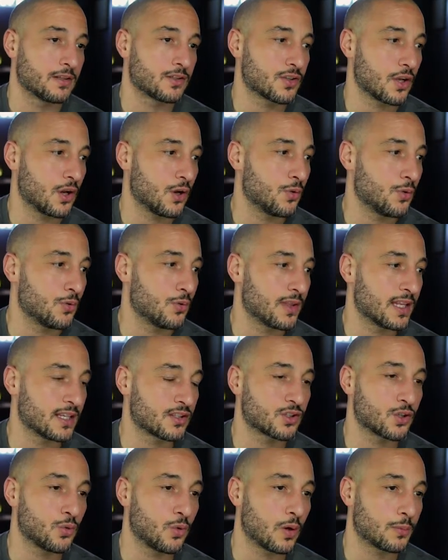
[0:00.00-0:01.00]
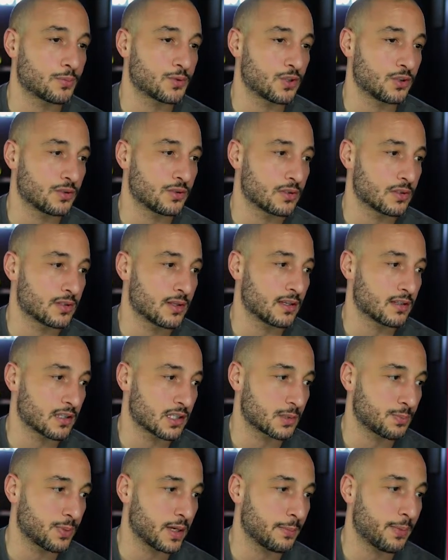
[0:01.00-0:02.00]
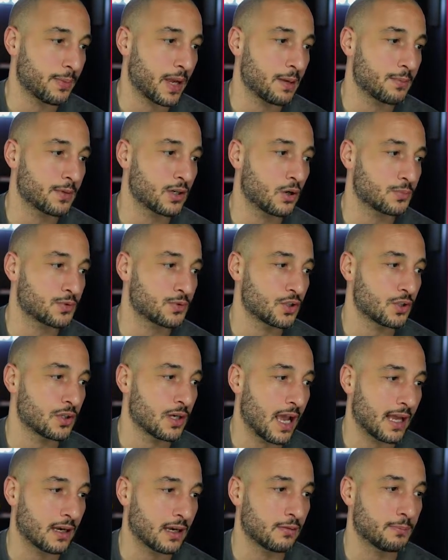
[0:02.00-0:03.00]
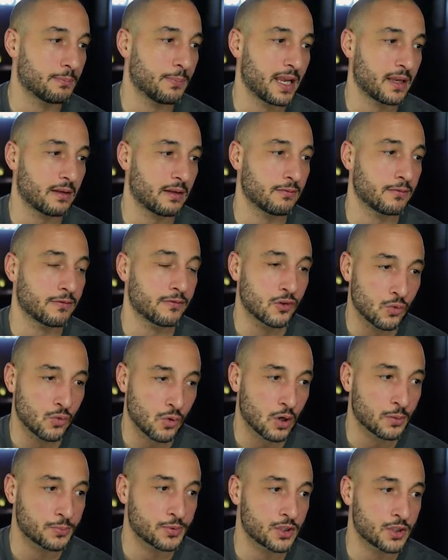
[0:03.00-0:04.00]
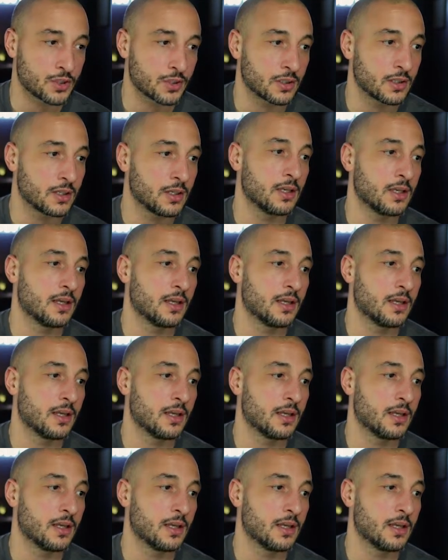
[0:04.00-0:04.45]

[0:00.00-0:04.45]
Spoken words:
So there's two options. There's a split payment option and a pay in full option,